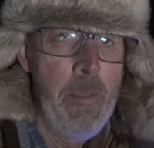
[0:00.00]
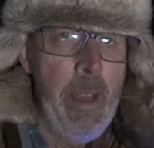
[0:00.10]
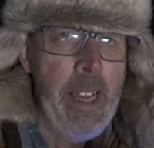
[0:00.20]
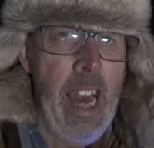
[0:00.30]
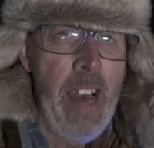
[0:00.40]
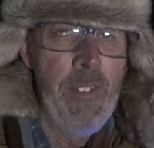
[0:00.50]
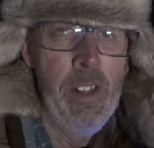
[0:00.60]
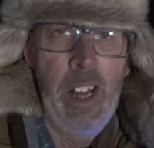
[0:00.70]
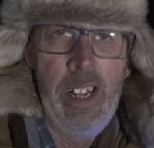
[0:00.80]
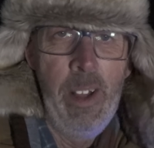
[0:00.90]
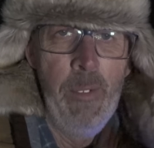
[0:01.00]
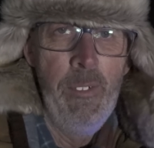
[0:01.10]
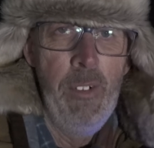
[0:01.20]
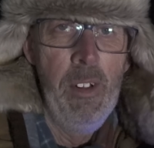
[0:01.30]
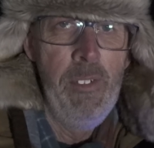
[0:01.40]
be careful and
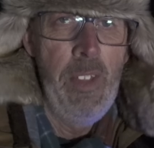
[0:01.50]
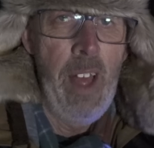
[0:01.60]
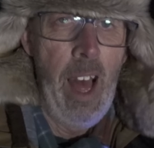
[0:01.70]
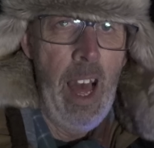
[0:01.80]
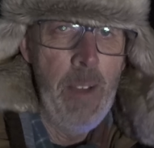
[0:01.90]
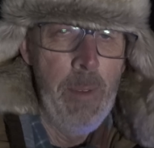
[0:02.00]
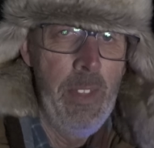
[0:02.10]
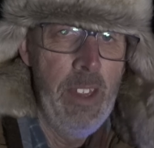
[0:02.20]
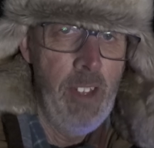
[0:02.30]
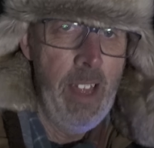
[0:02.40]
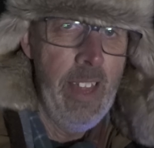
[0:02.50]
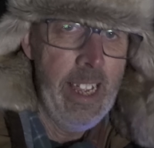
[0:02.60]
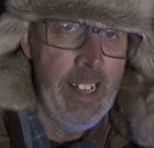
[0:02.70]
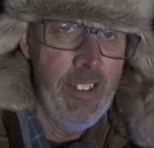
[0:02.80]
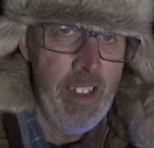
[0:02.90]
don't fall for the hype when they say they
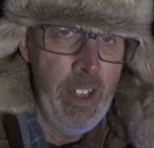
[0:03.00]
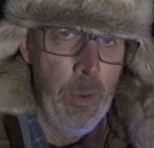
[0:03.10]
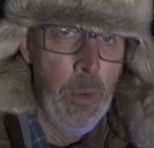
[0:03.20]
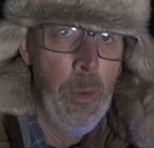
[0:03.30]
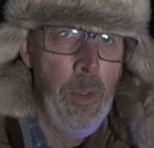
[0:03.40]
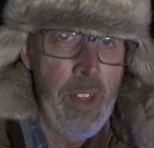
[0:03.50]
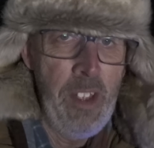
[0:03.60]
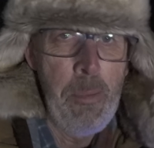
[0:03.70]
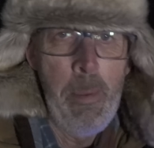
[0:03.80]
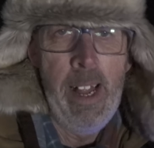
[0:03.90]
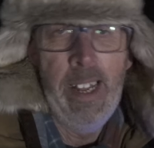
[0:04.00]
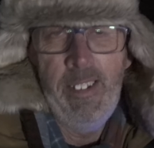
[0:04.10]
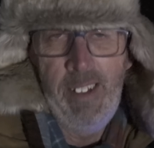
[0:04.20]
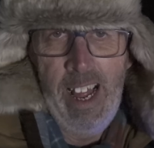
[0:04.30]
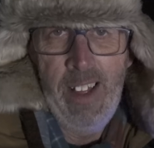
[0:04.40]
can see all these
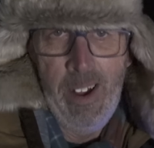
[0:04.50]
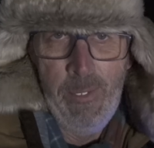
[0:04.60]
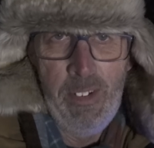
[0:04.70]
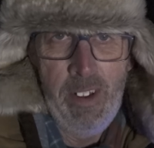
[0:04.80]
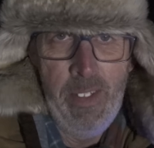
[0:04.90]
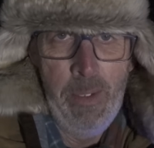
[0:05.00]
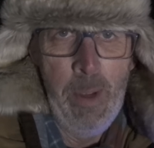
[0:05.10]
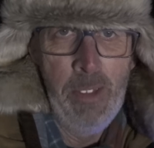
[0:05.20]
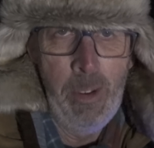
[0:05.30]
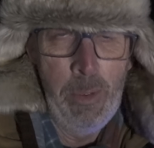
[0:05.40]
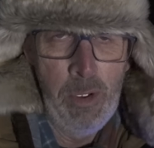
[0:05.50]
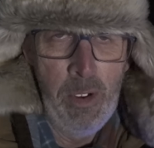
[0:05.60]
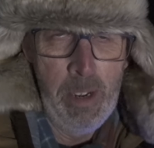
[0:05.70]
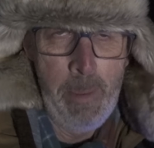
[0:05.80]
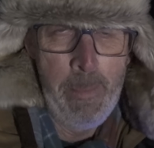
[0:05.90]
planets, like obviously the ones I was
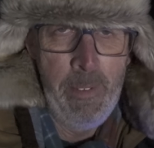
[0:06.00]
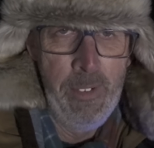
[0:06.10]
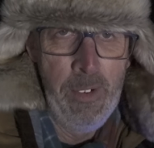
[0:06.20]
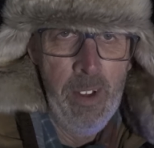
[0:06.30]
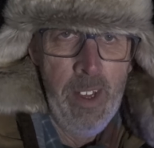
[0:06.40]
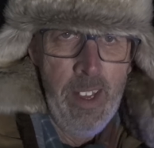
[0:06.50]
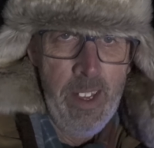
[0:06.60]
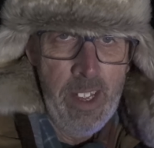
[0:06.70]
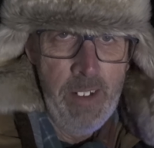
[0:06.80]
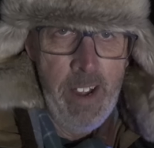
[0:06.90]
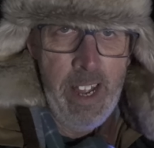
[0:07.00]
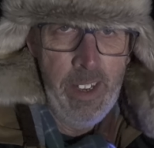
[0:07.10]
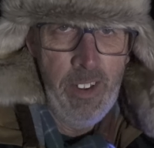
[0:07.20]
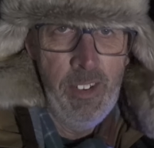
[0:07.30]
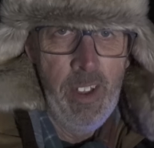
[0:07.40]
talking about before,
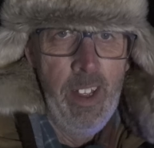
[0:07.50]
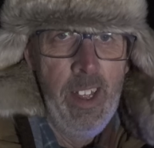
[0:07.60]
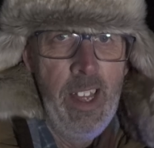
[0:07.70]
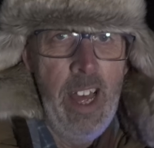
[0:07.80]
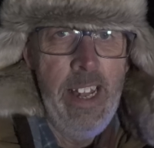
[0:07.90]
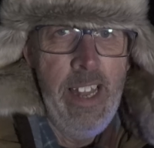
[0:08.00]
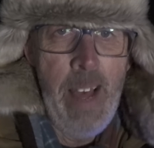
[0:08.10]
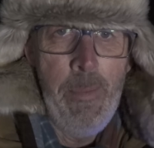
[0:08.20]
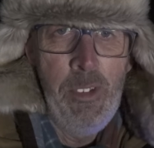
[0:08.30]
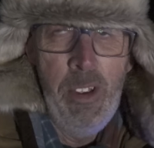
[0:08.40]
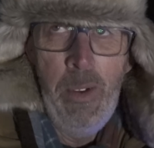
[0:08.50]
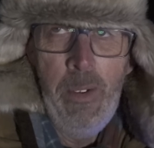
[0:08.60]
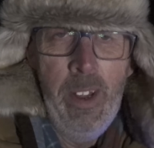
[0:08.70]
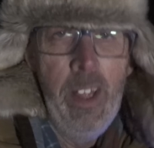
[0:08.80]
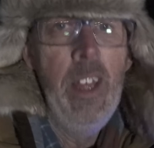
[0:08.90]
Uranus and
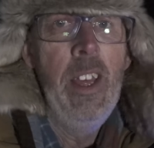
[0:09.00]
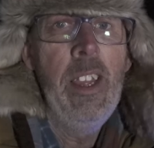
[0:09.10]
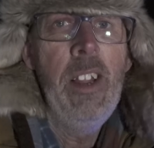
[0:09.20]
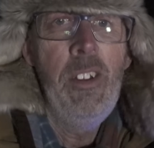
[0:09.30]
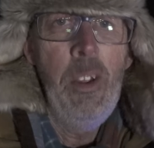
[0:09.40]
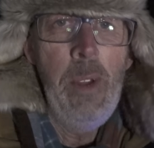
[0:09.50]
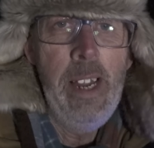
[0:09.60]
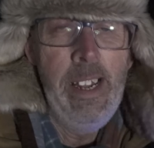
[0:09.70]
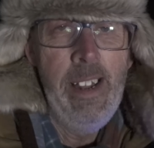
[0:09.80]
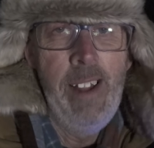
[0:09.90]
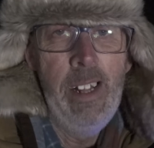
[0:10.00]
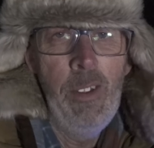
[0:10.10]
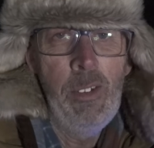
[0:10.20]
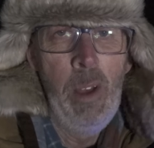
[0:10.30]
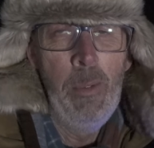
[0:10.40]
Neptune. You do need a
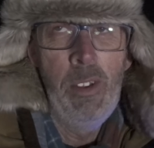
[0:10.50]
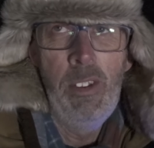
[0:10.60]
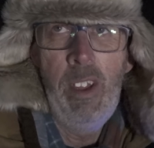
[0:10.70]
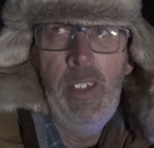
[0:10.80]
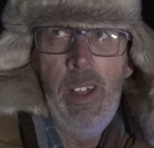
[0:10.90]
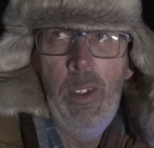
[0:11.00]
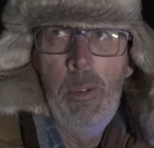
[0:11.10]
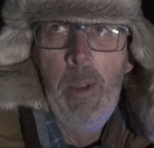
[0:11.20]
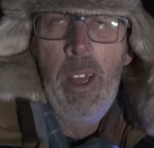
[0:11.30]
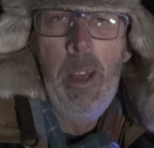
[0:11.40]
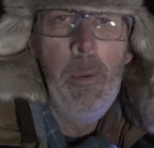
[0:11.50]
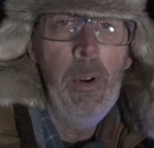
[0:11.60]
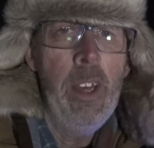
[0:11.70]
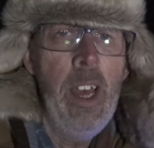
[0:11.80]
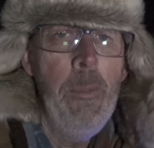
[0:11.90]
telescope to see those.
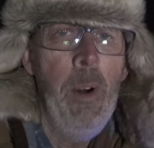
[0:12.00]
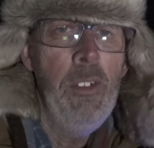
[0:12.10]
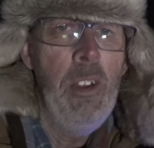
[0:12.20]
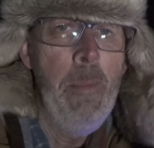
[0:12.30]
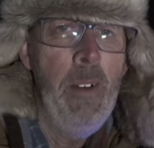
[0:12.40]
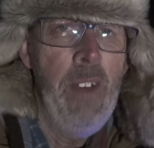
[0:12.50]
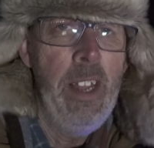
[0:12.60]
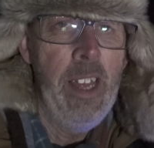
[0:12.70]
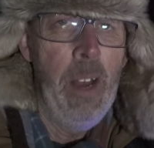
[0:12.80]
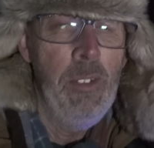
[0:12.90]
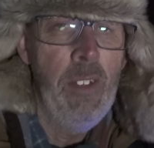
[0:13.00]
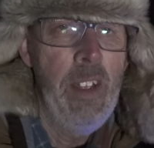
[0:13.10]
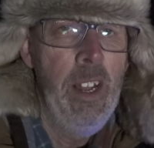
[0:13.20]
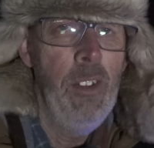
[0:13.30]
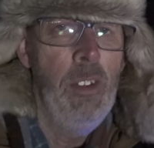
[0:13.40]
But keep watching my videos. If
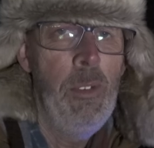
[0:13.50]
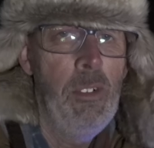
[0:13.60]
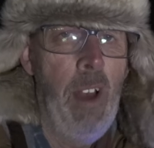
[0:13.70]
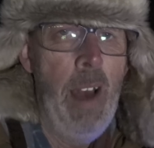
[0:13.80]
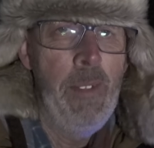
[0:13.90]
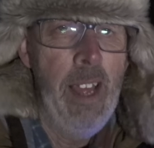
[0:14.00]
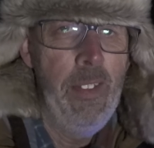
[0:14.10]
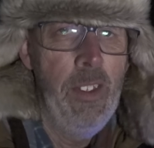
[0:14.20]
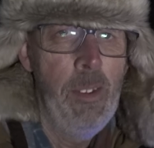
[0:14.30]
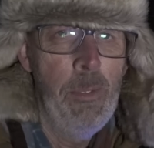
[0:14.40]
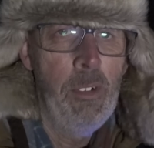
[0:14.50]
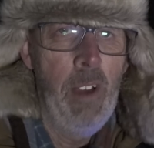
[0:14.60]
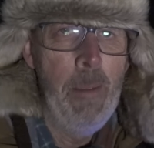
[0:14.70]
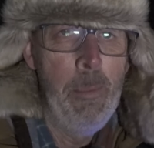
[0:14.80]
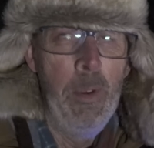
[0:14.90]
you're not subscribed, hit the
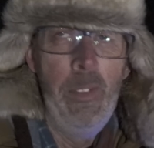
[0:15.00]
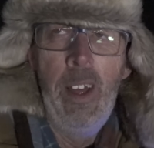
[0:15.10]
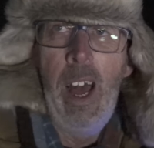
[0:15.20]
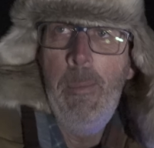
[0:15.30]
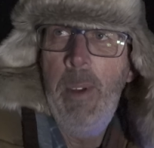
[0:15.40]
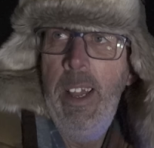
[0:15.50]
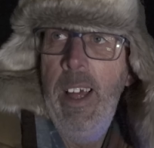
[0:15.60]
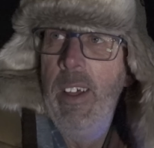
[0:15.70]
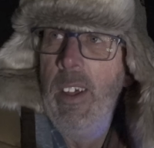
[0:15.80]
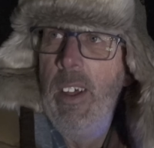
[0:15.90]
subscribe button. I'm going to